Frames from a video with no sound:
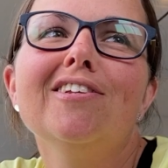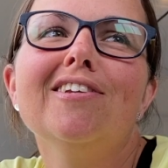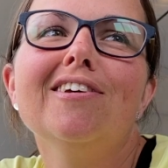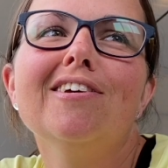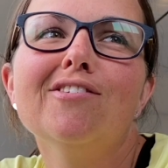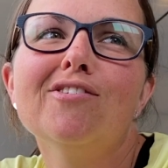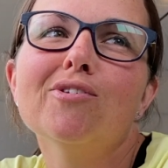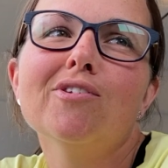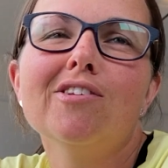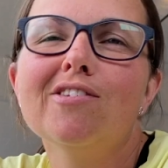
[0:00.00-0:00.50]

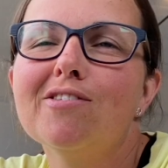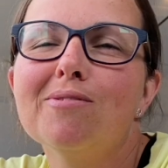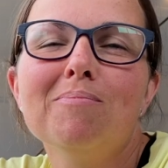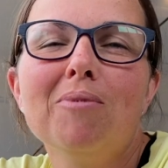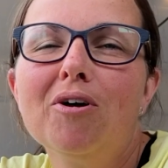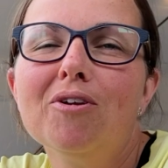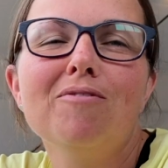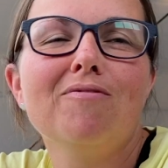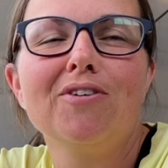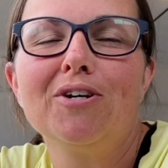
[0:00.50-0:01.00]
It's, it's
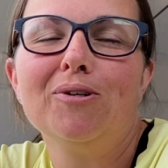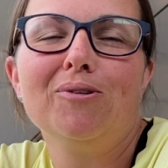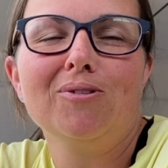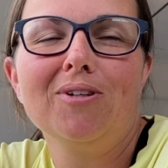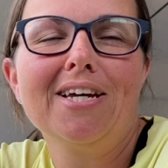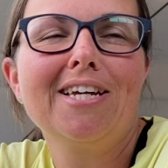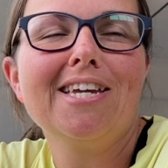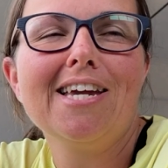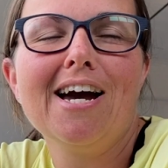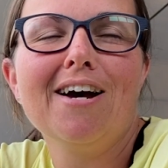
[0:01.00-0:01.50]
Monville.
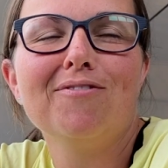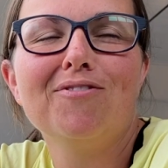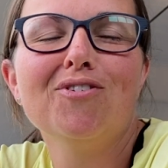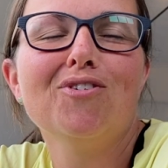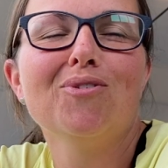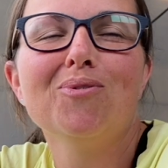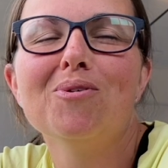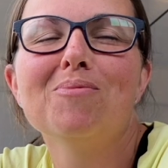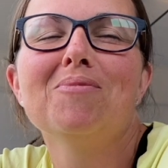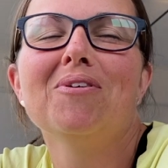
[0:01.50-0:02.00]
Like, you have to
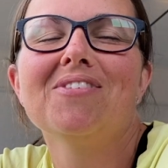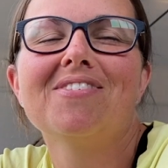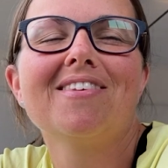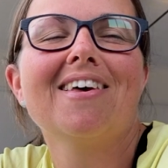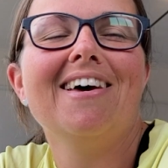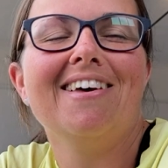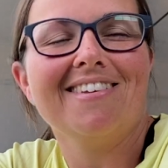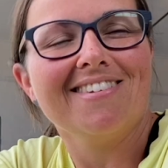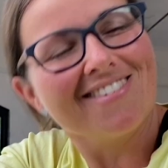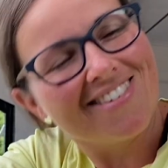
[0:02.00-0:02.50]
do what Mon
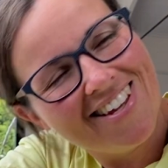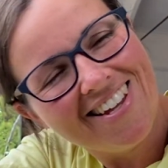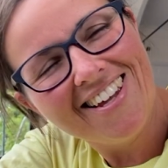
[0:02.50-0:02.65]
says.